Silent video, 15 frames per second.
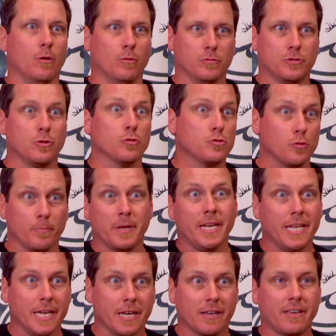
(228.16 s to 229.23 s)
social
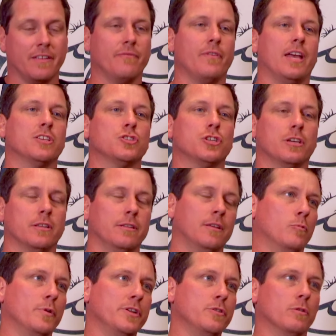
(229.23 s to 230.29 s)
media convention.
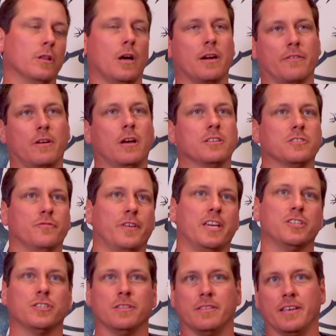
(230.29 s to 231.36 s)
We do a lot of
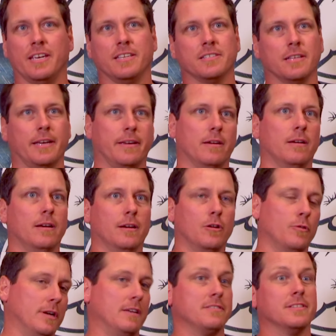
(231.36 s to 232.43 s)
conservation things like
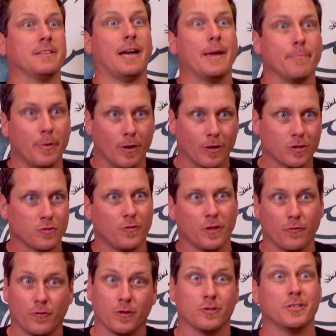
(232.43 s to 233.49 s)
going out to Tide Parks for the
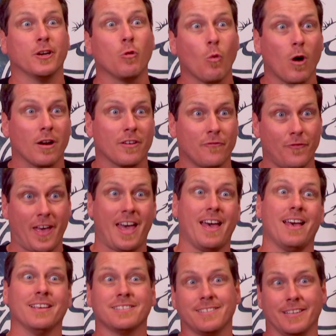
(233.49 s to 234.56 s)
first Iguana
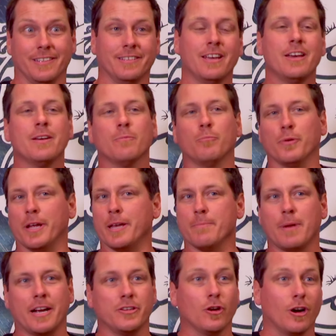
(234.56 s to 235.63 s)
Fest and bringing
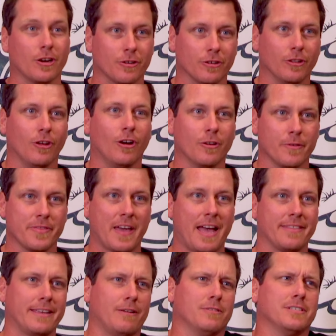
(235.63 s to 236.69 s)
my daughter along with
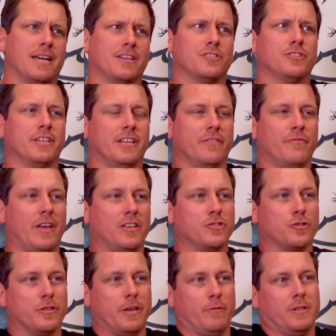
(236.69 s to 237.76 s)
that. That was actually an
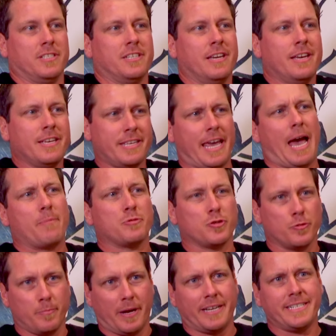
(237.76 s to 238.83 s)
adventure that was
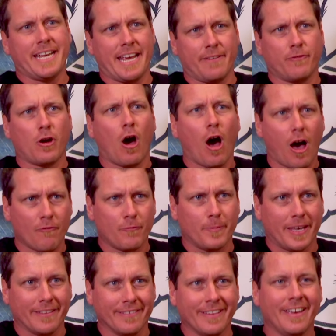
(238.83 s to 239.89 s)
captured by Dave
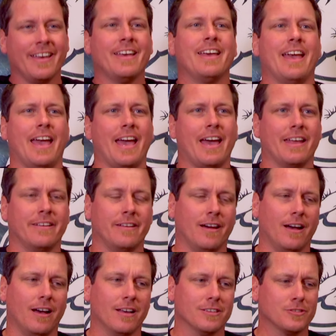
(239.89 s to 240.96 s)
Kaufman. And
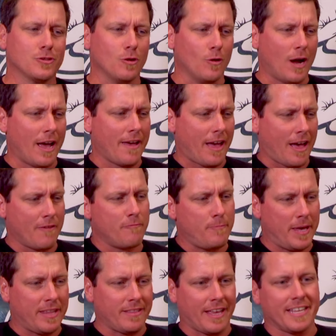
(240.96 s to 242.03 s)
so I've
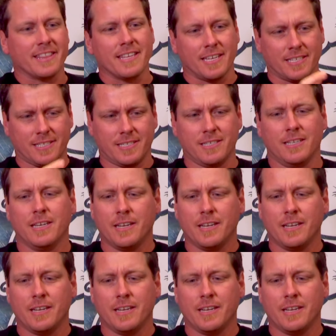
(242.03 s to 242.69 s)
been like this